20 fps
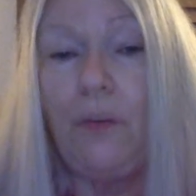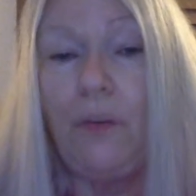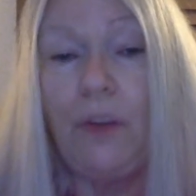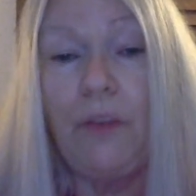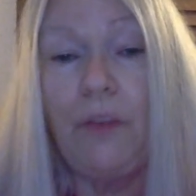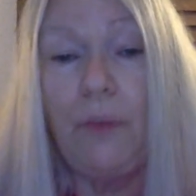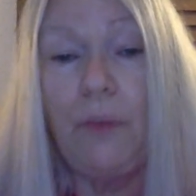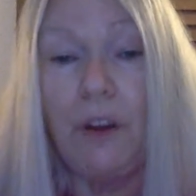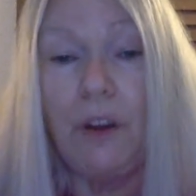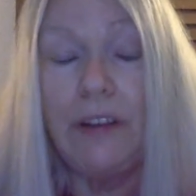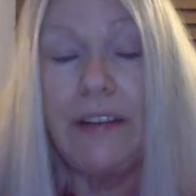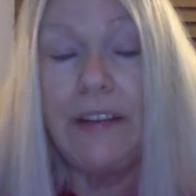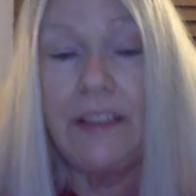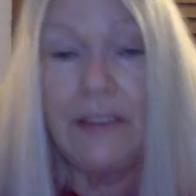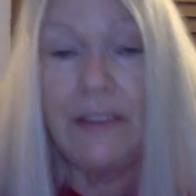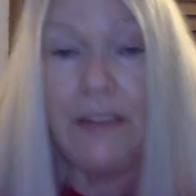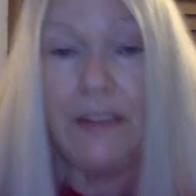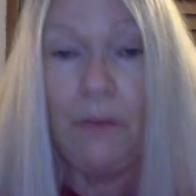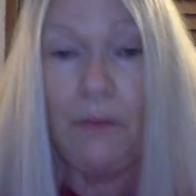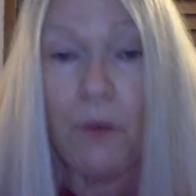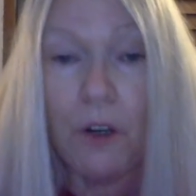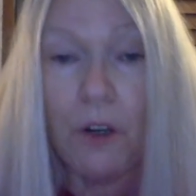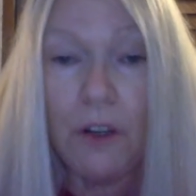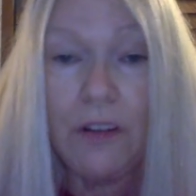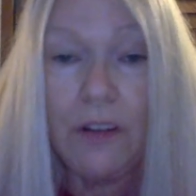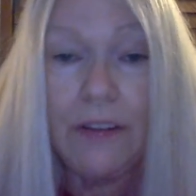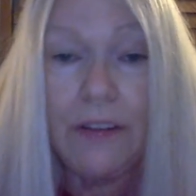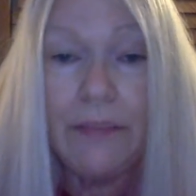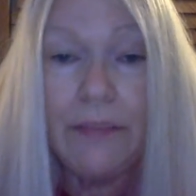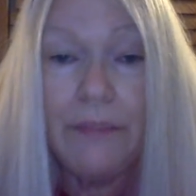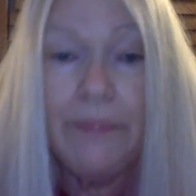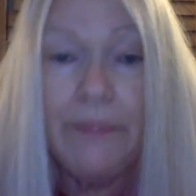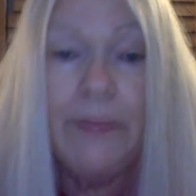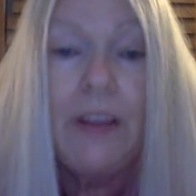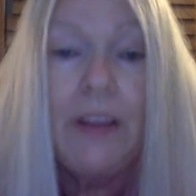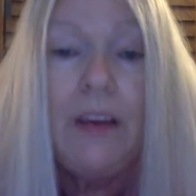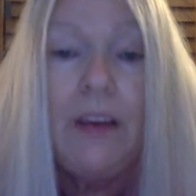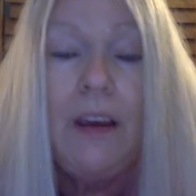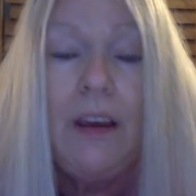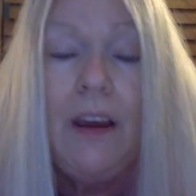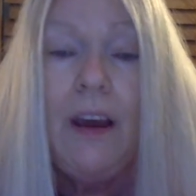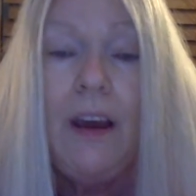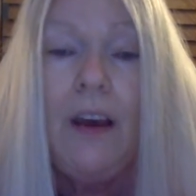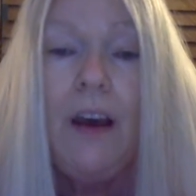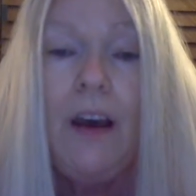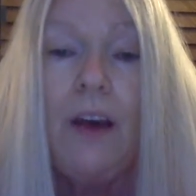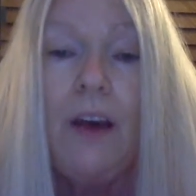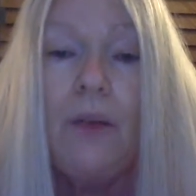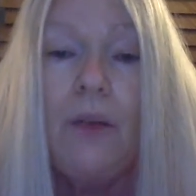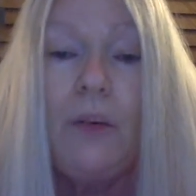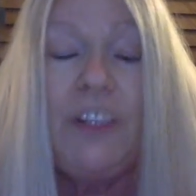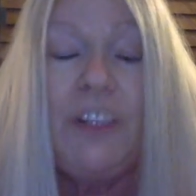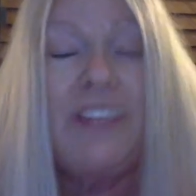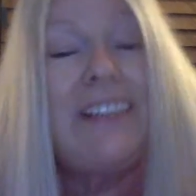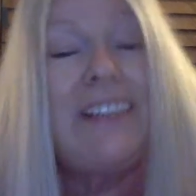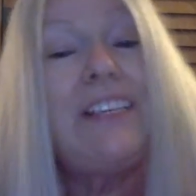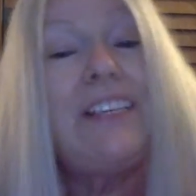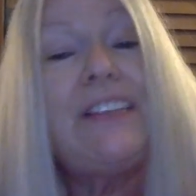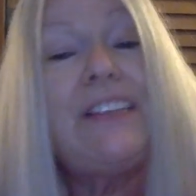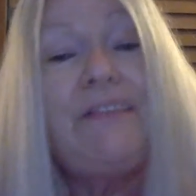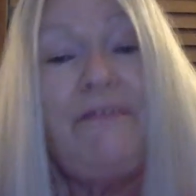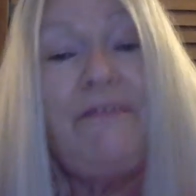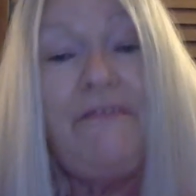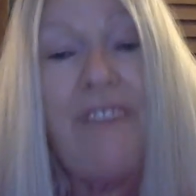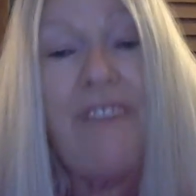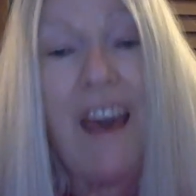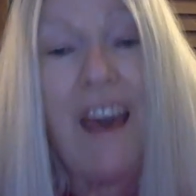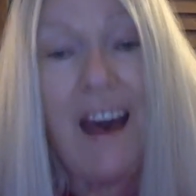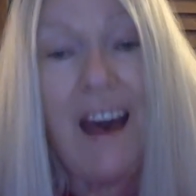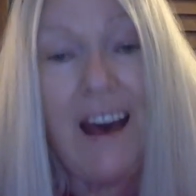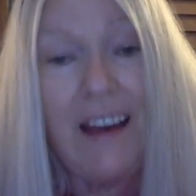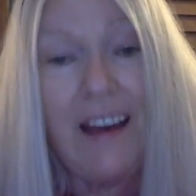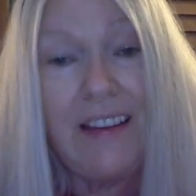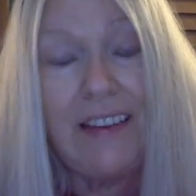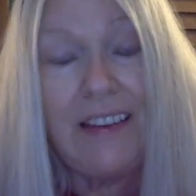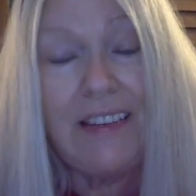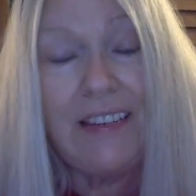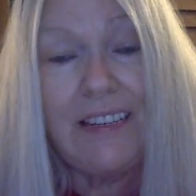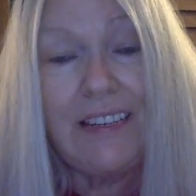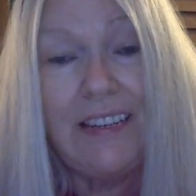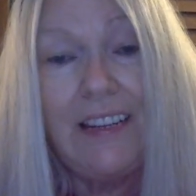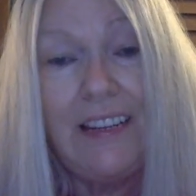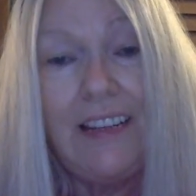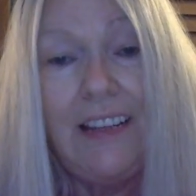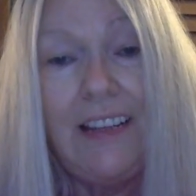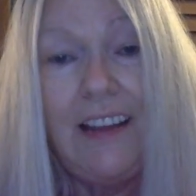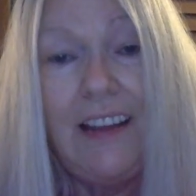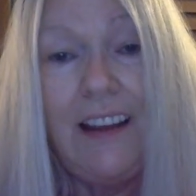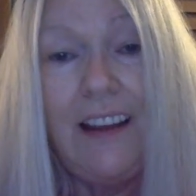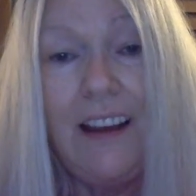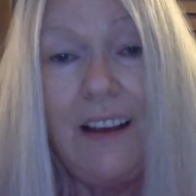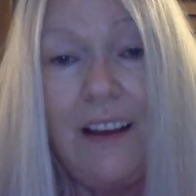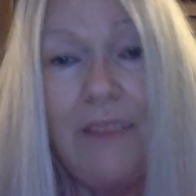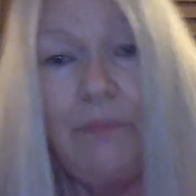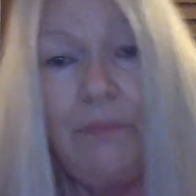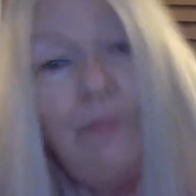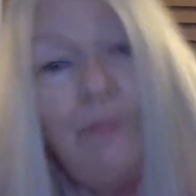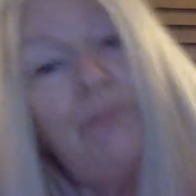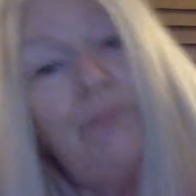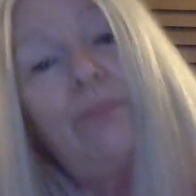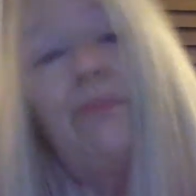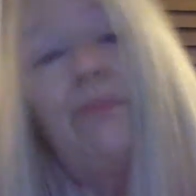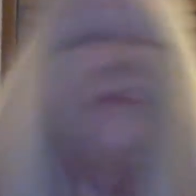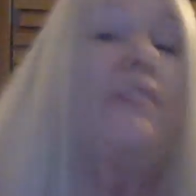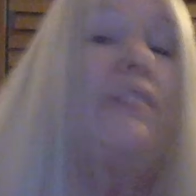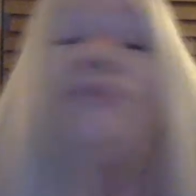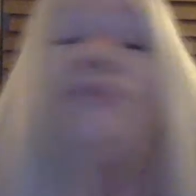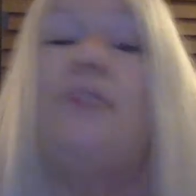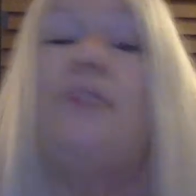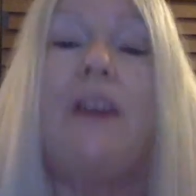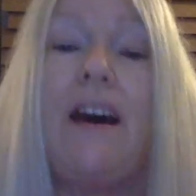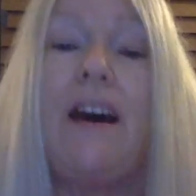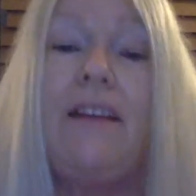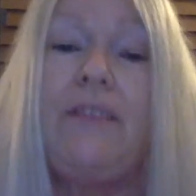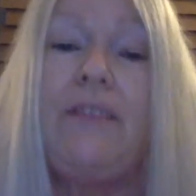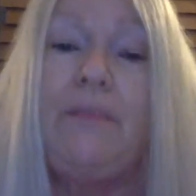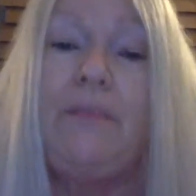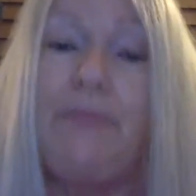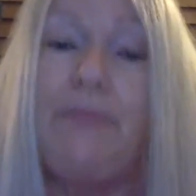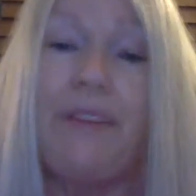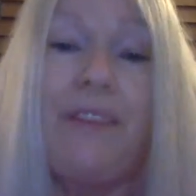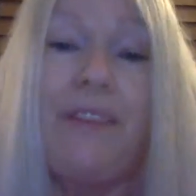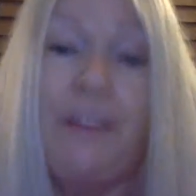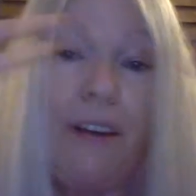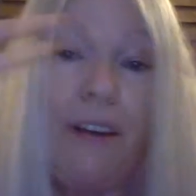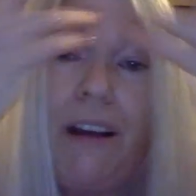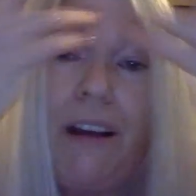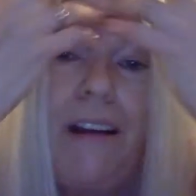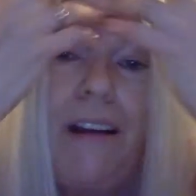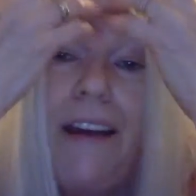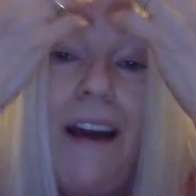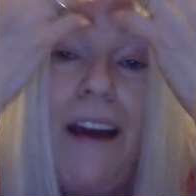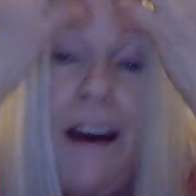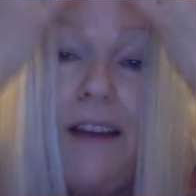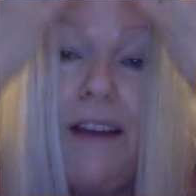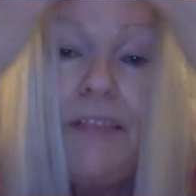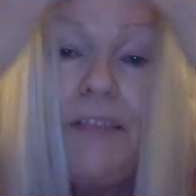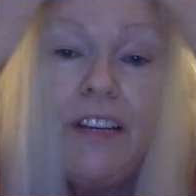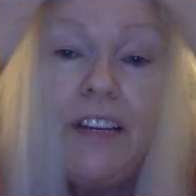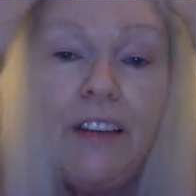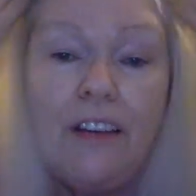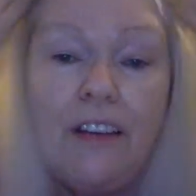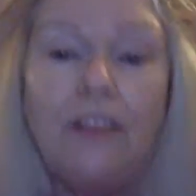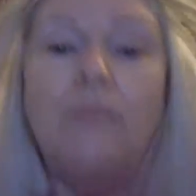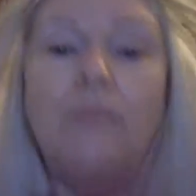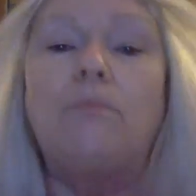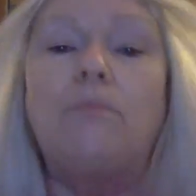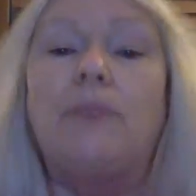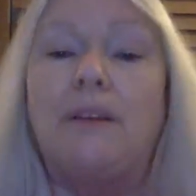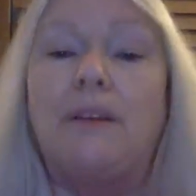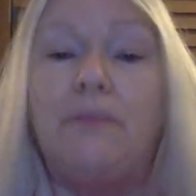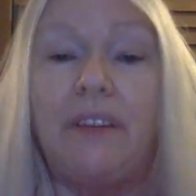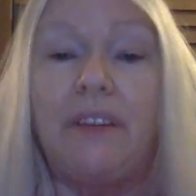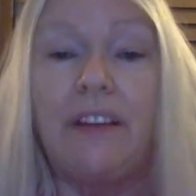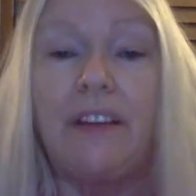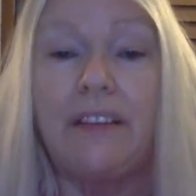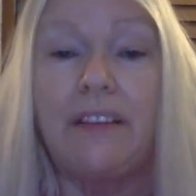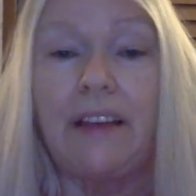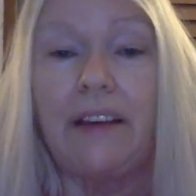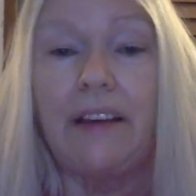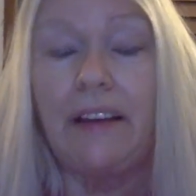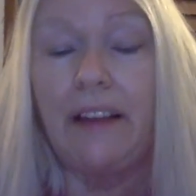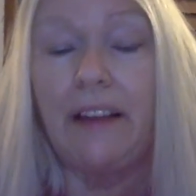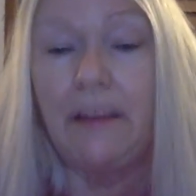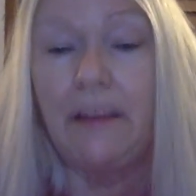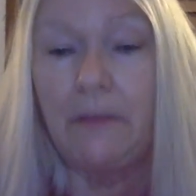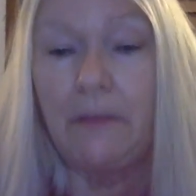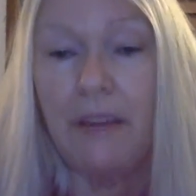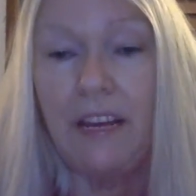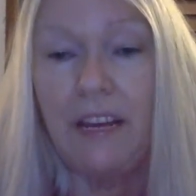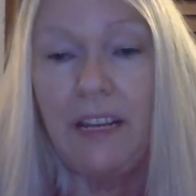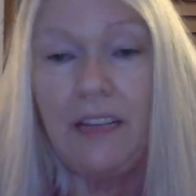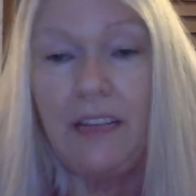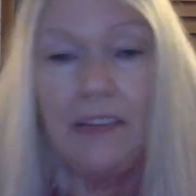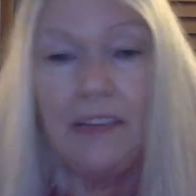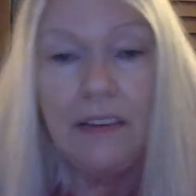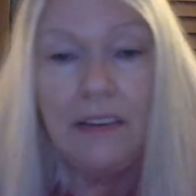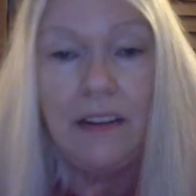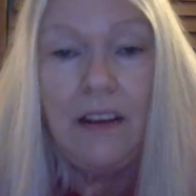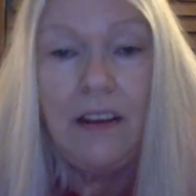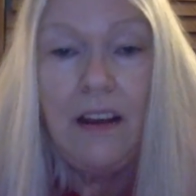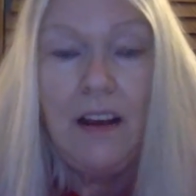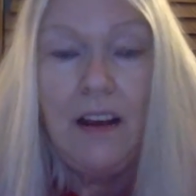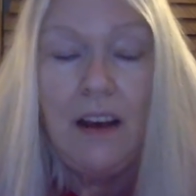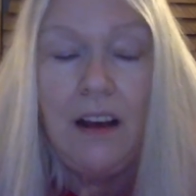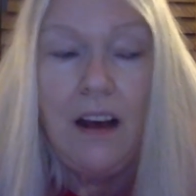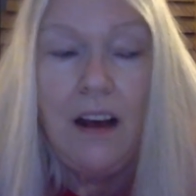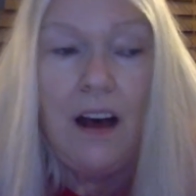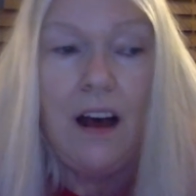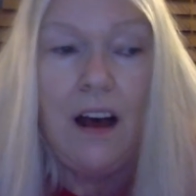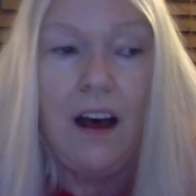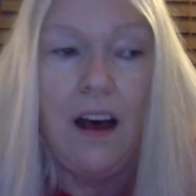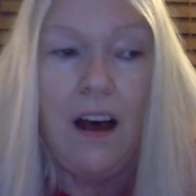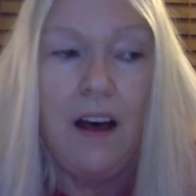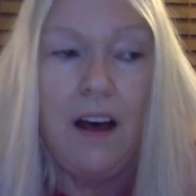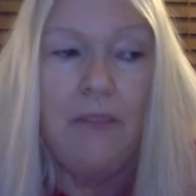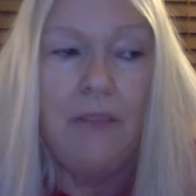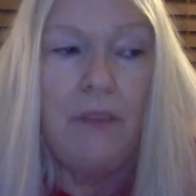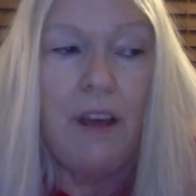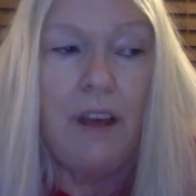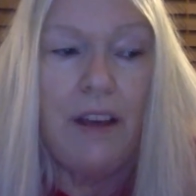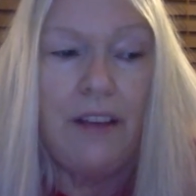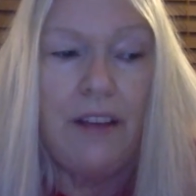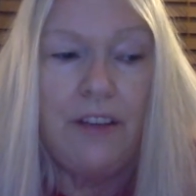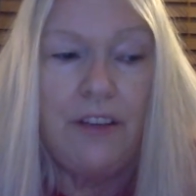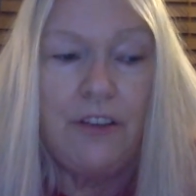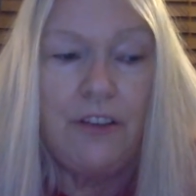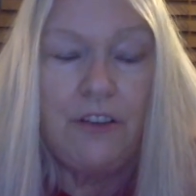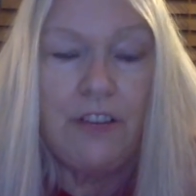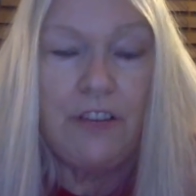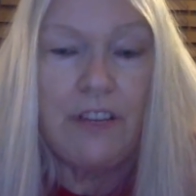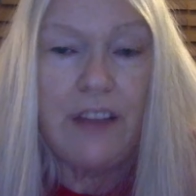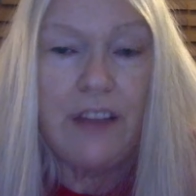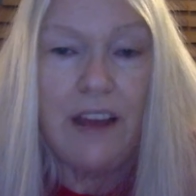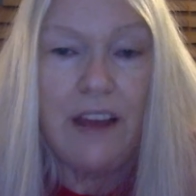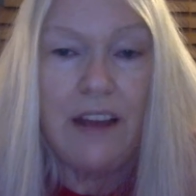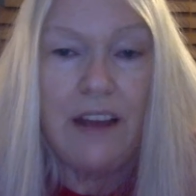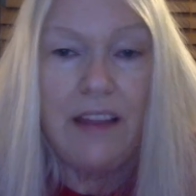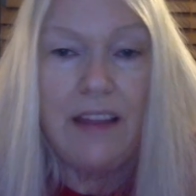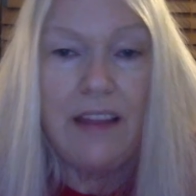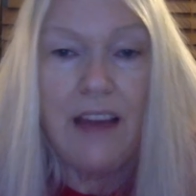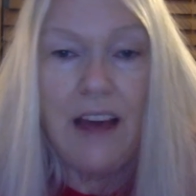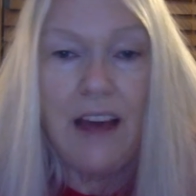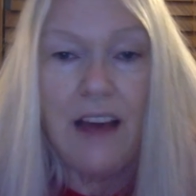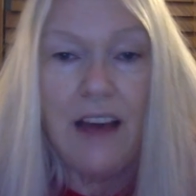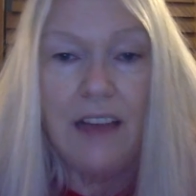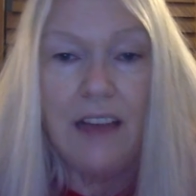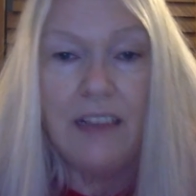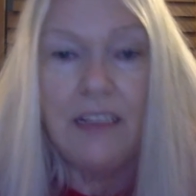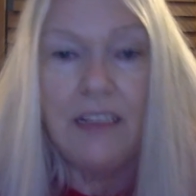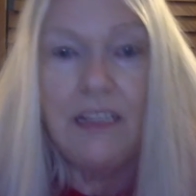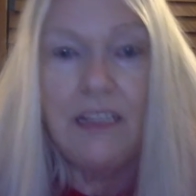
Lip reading: with Walt Disney World, which is vast. If you haven't been there, and I haven't, but because I collect pins, I understand that